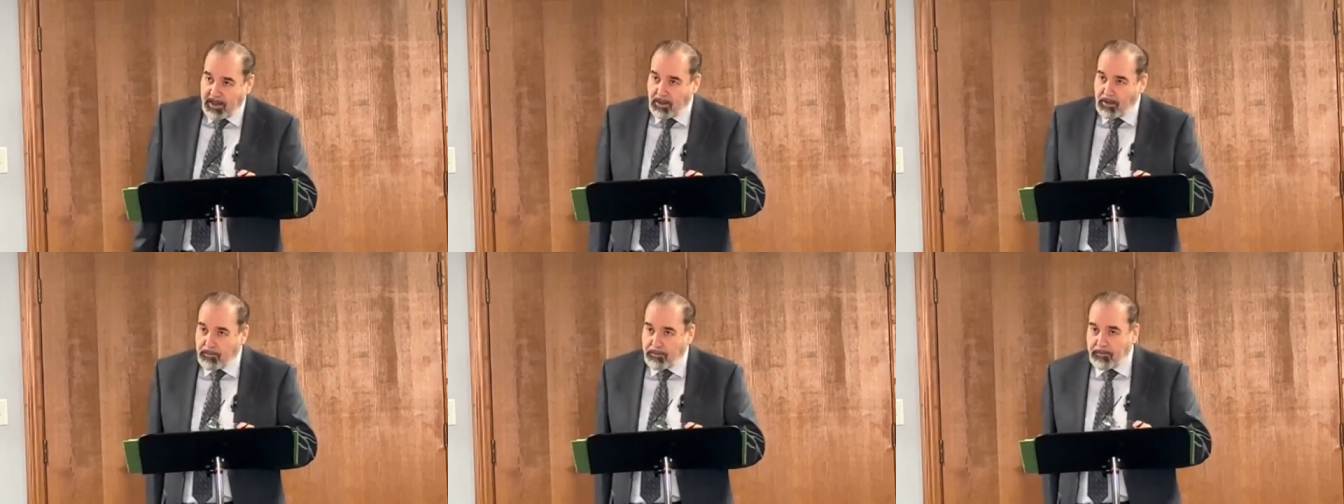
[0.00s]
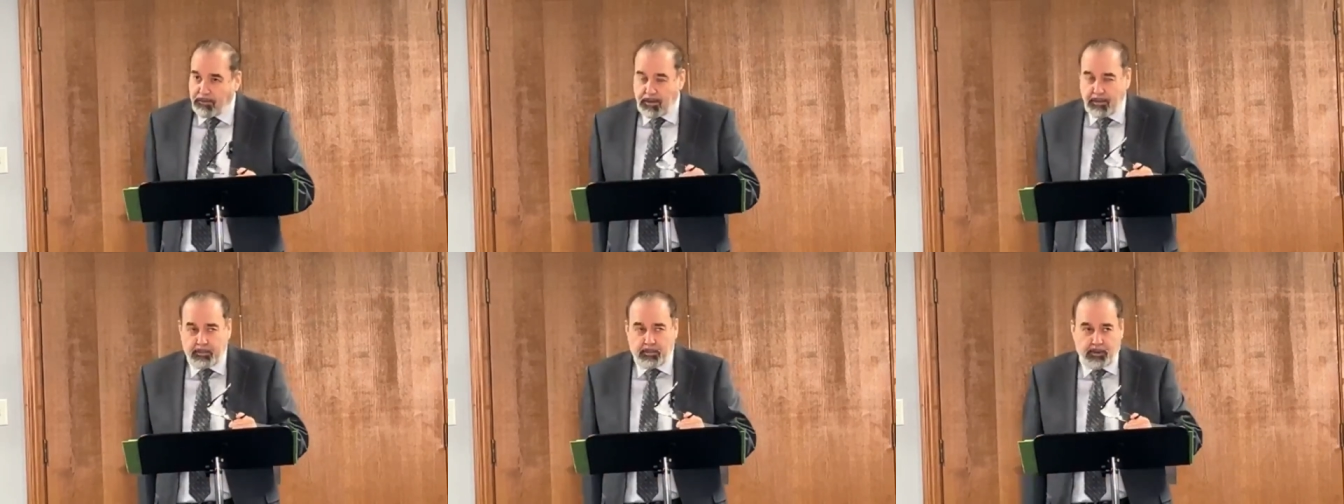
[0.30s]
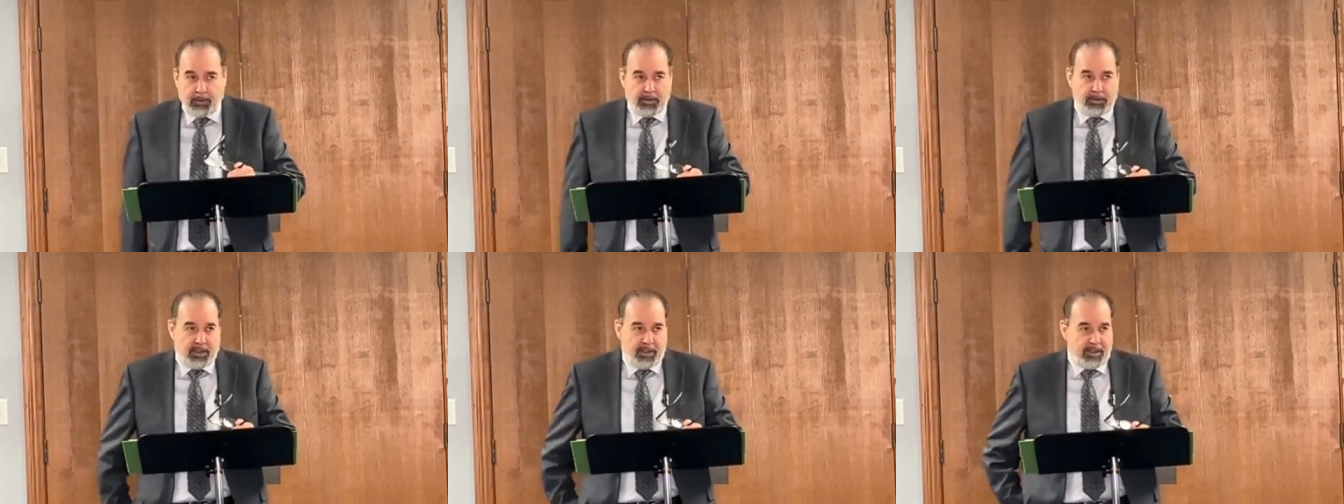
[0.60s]
I know
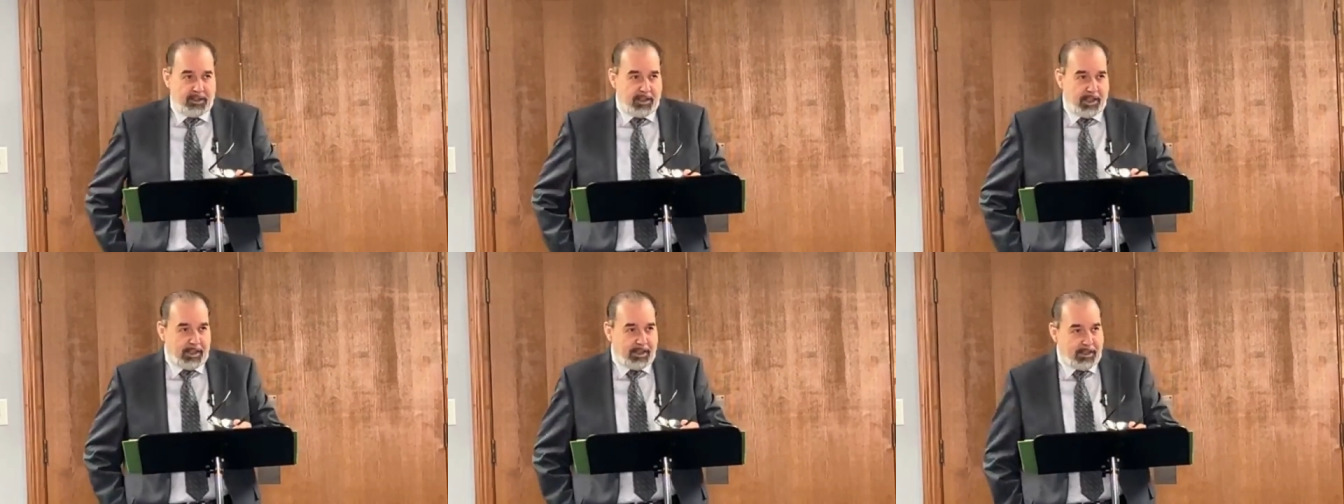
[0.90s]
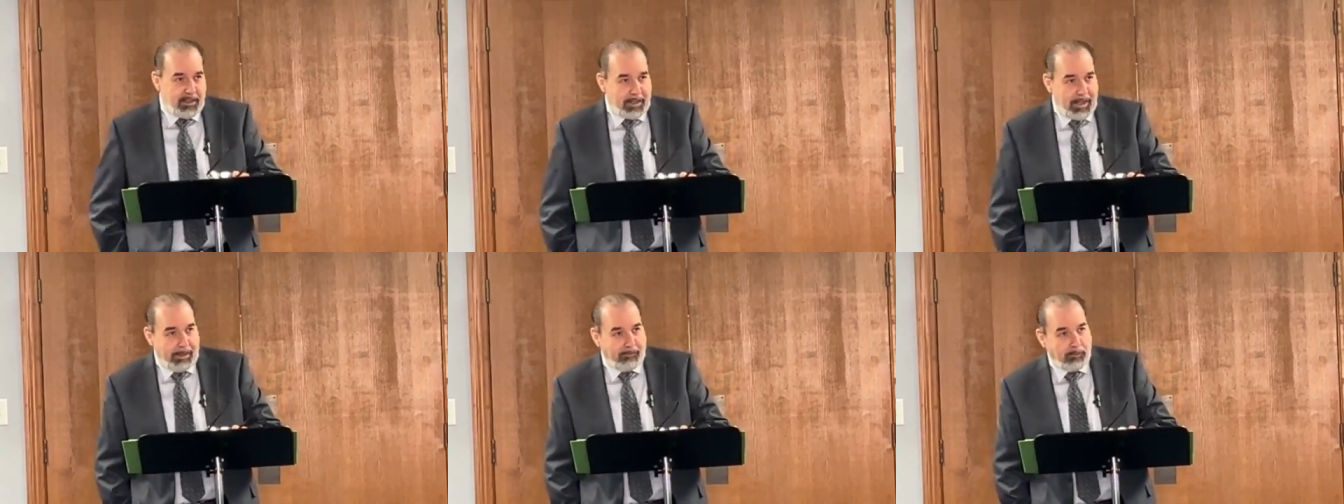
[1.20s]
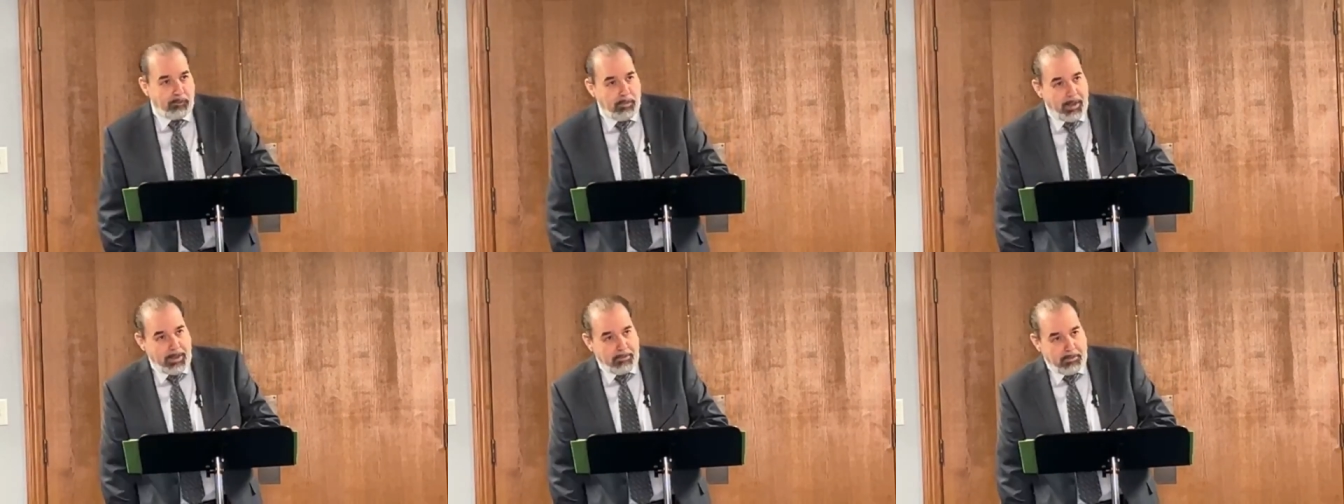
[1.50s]
Flip Wilson said the
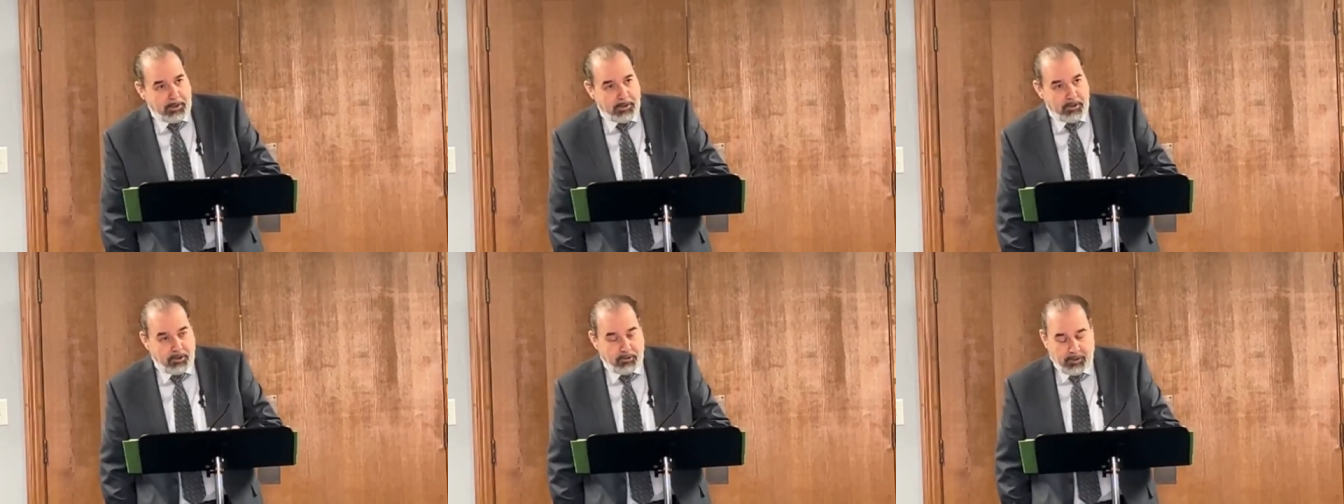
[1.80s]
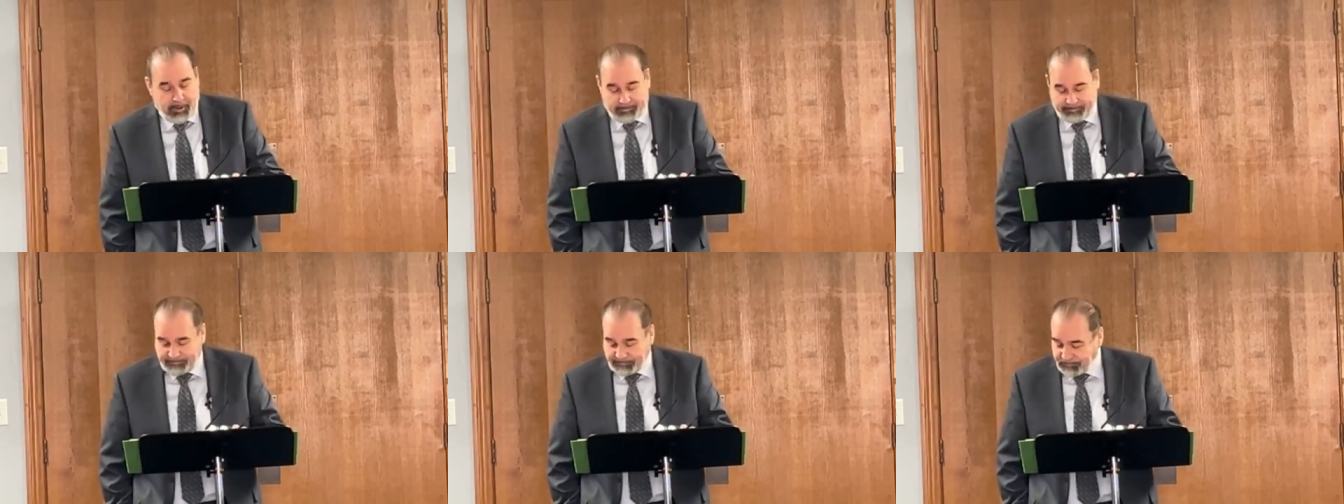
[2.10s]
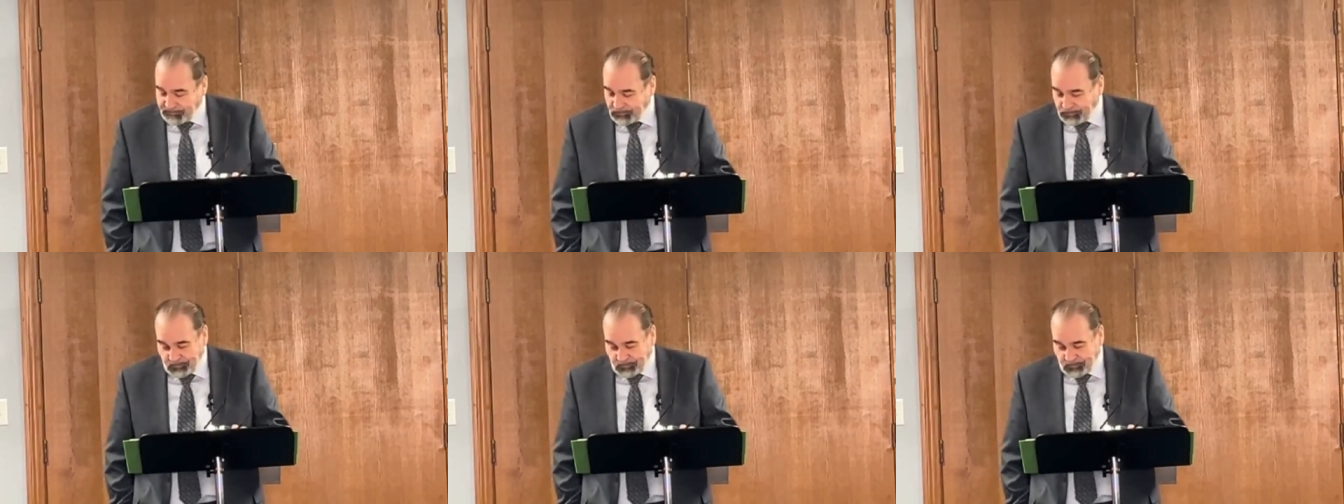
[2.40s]
devil made me do it.